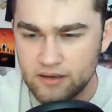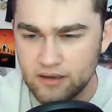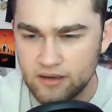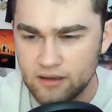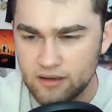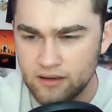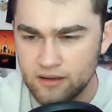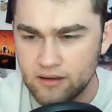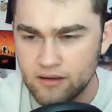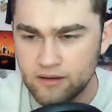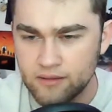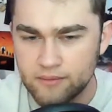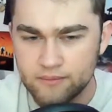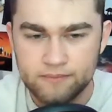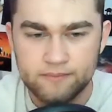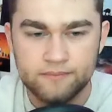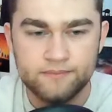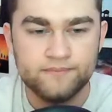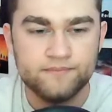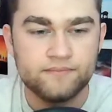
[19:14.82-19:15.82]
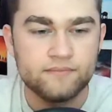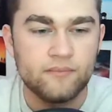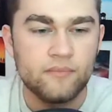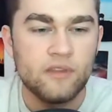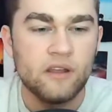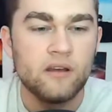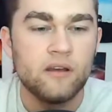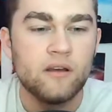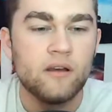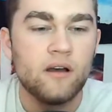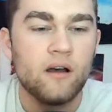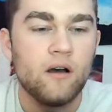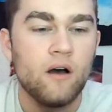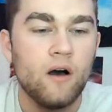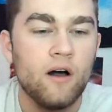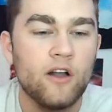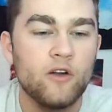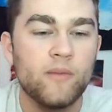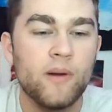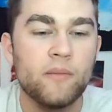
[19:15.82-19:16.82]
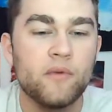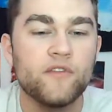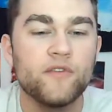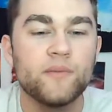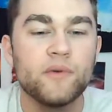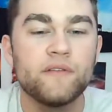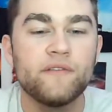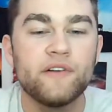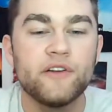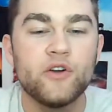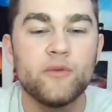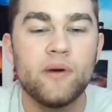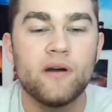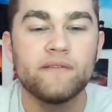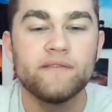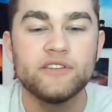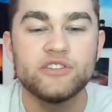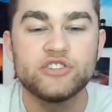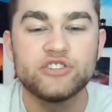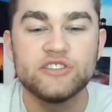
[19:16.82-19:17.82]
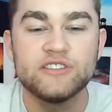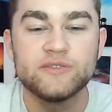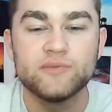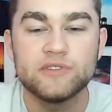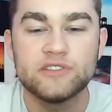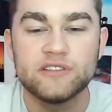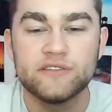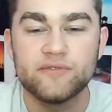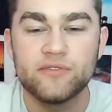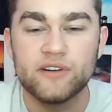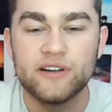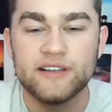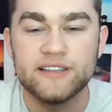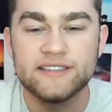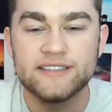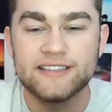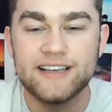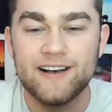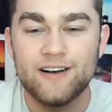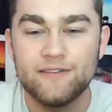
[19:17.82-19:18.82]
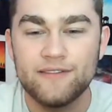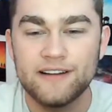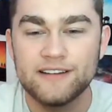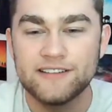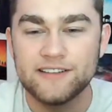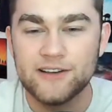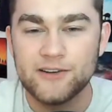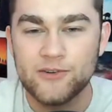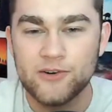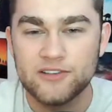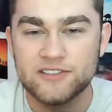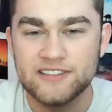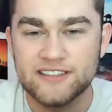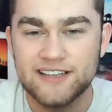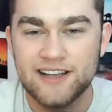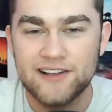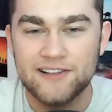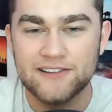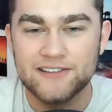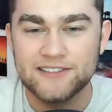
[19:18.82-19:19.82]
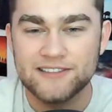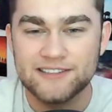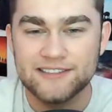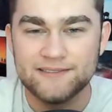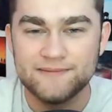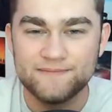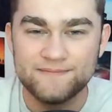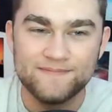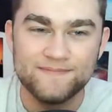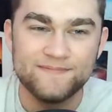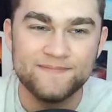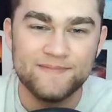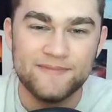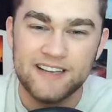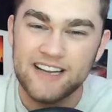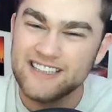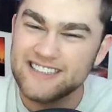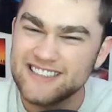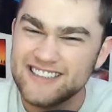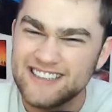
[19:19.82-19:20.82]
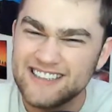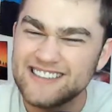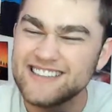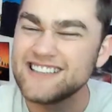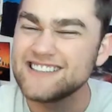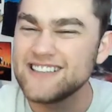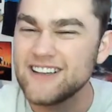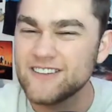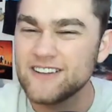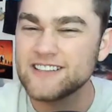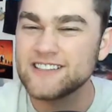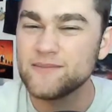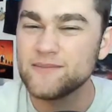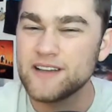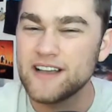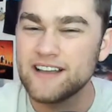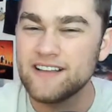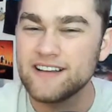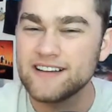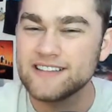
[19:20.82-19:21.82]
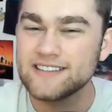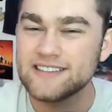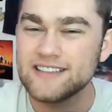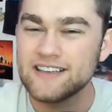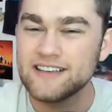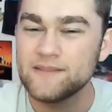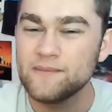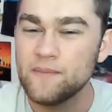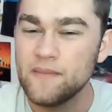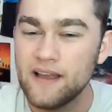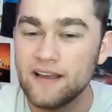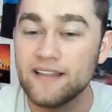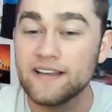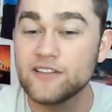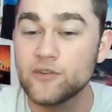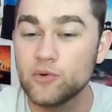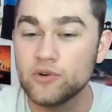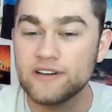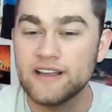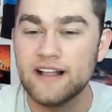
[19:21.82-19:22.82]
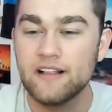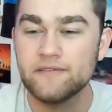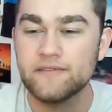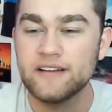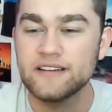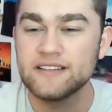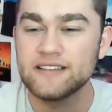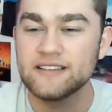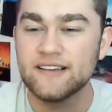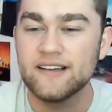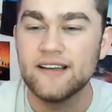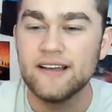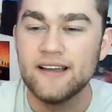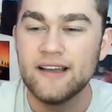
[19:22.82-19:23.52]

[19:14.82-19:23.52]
All I remember from your video about Visions was the phrase gallivanting across the galaxy. Did I say that? That does sound like something I like to say. I like the word gallivanting.